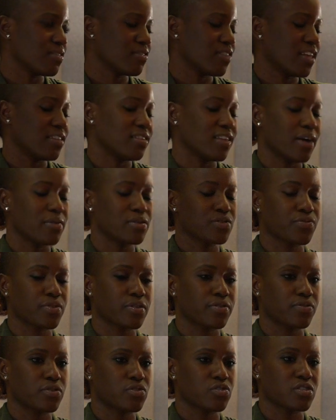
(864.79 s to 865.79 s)
and that was for
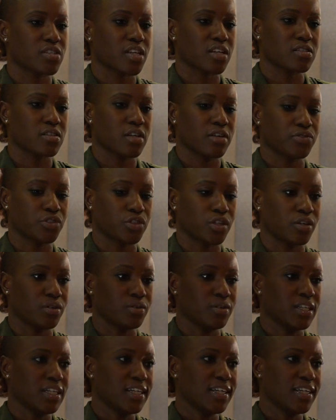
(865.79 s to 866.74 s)
the Future Sex Love Show.